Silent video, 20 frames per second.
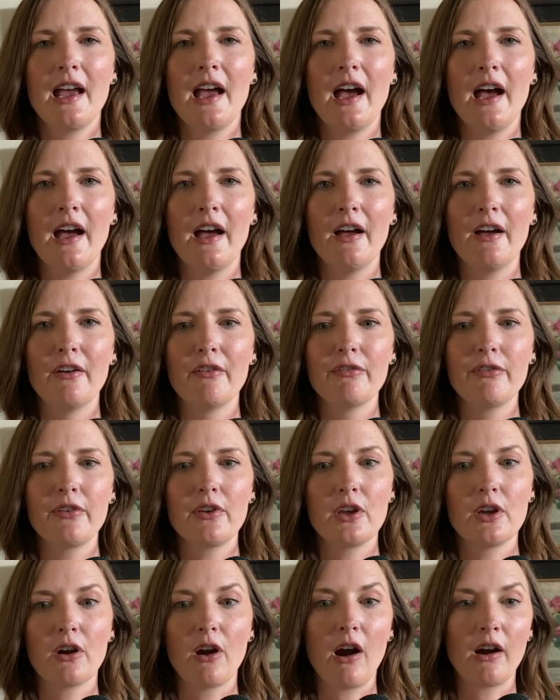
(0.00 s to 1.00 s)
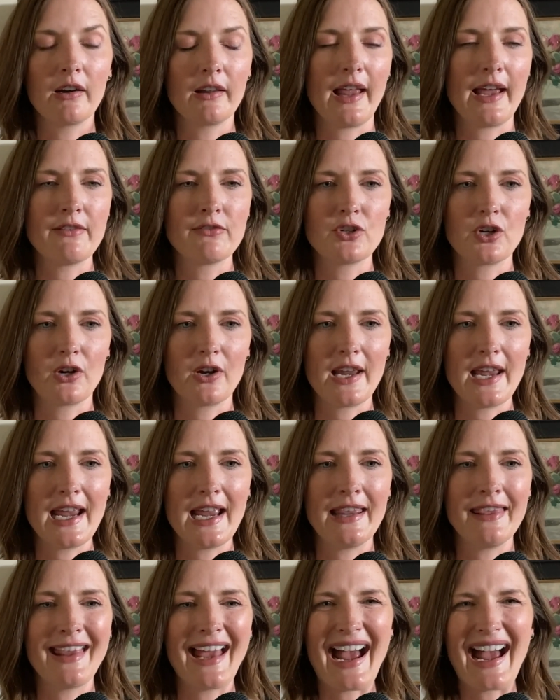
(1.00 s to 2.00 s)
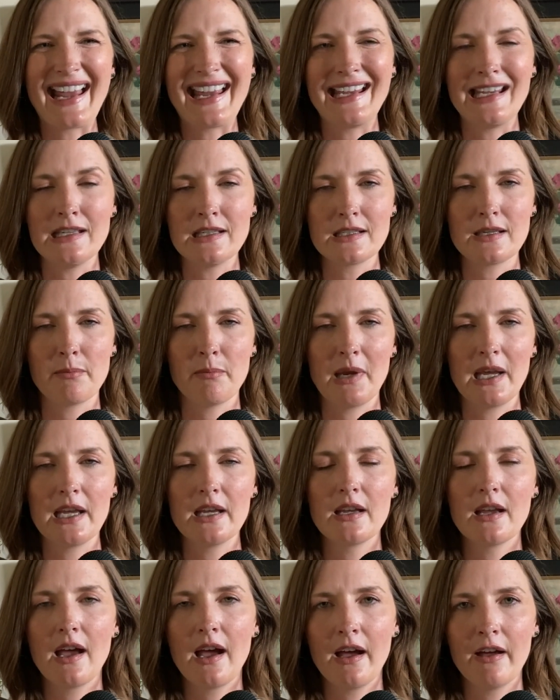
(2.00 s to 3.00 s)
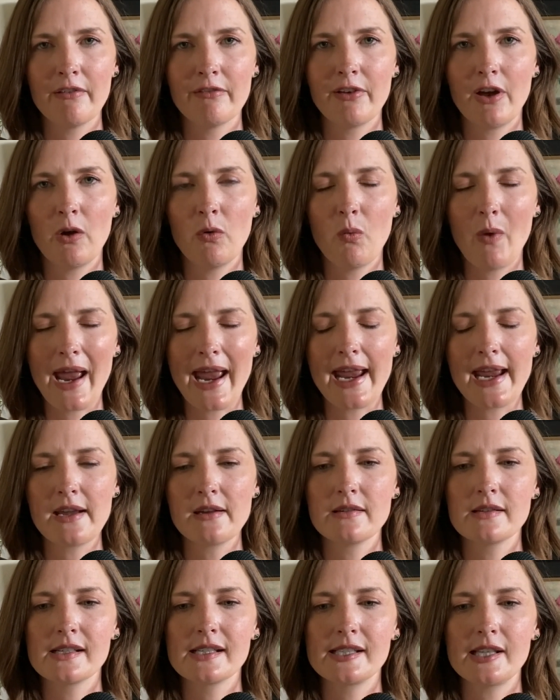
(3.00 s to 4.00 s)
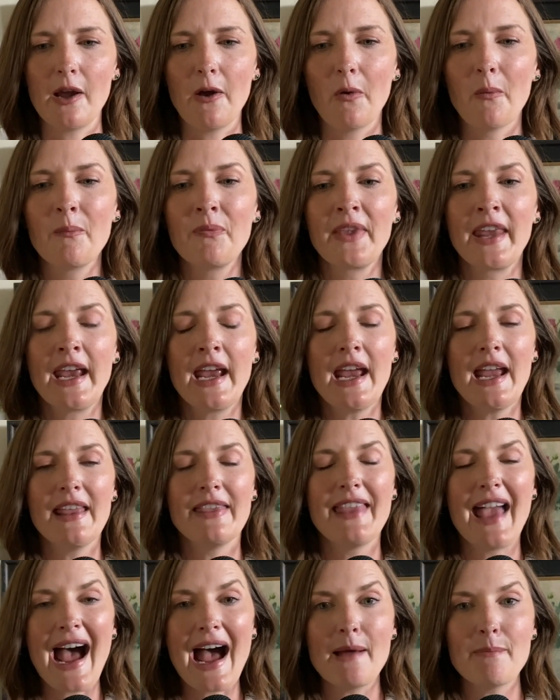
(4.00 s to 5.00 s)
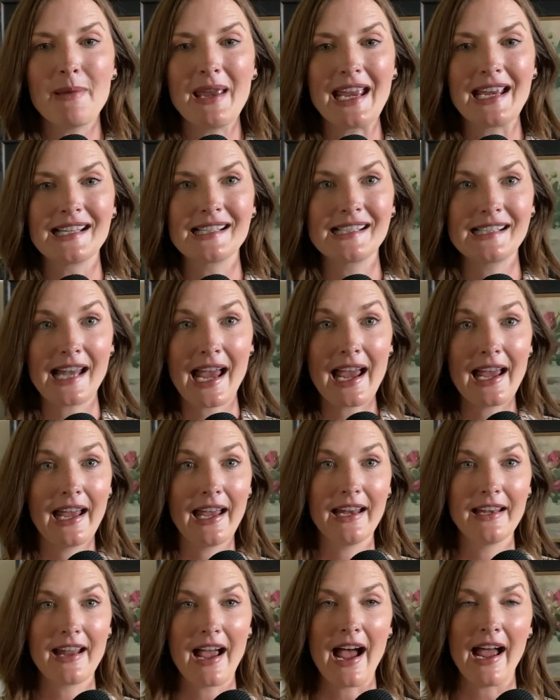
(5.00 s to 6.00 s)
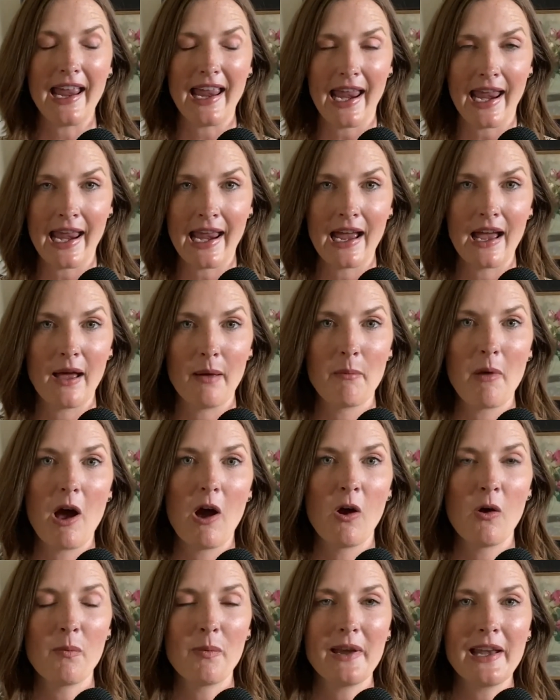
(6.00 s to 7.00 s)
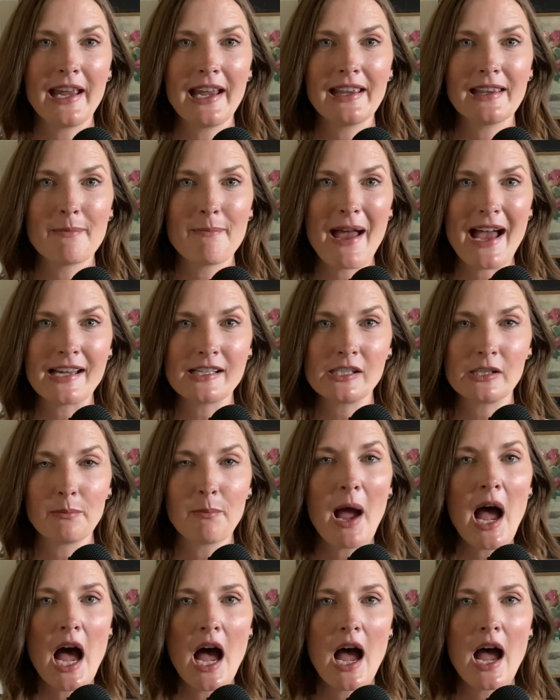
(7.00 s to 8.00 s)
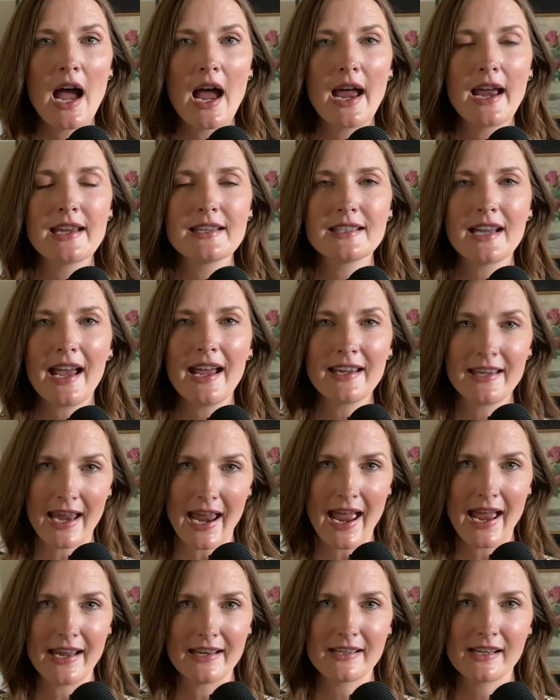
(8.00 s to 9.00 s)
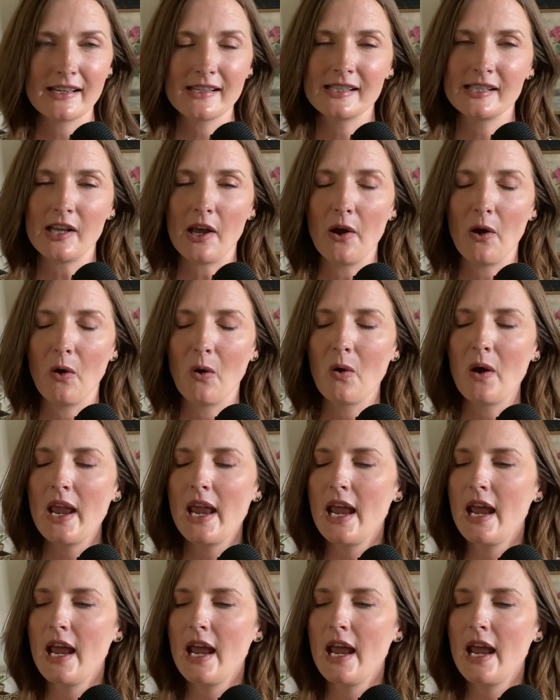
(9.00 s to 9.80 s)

of your art life journey in that intimate of a way. So that being said, I am opening the mastermind again. So